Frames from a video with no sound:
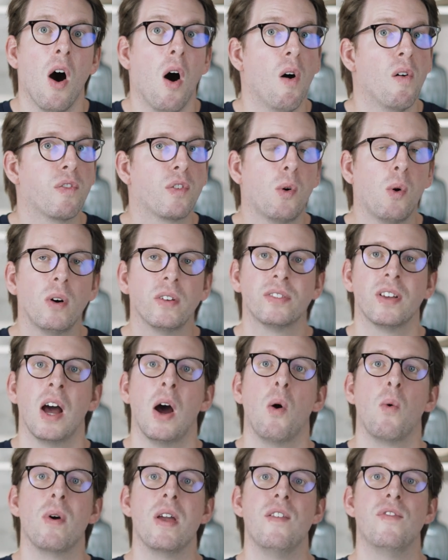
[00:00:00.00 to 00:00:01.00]
Of course,
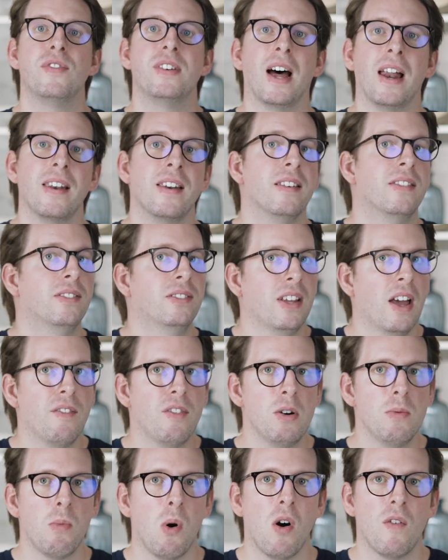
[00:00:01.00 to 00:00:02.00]
we have done
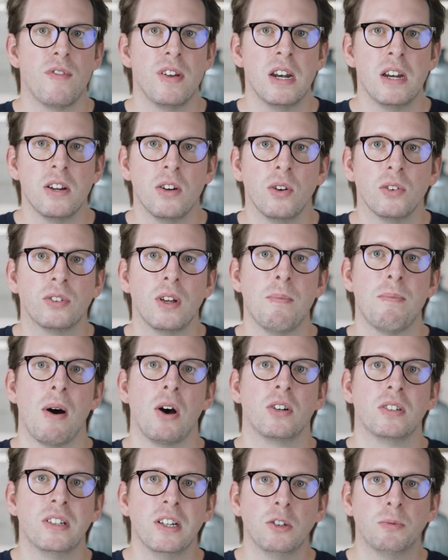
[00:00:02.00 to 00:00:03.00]
several more videos
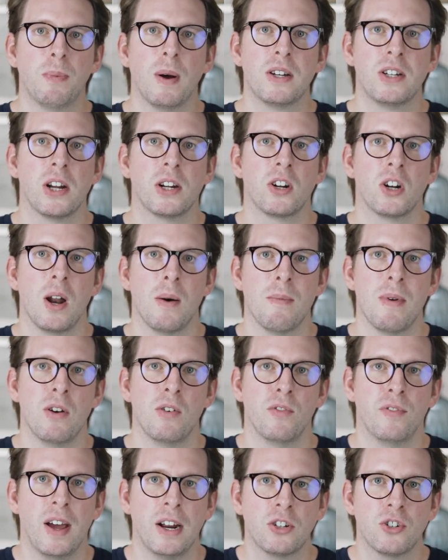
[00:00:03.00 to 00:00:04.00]
about this particular
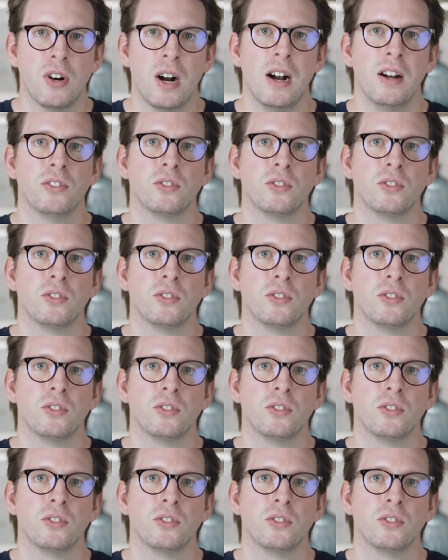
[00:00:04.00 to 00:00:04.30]
manufacturer.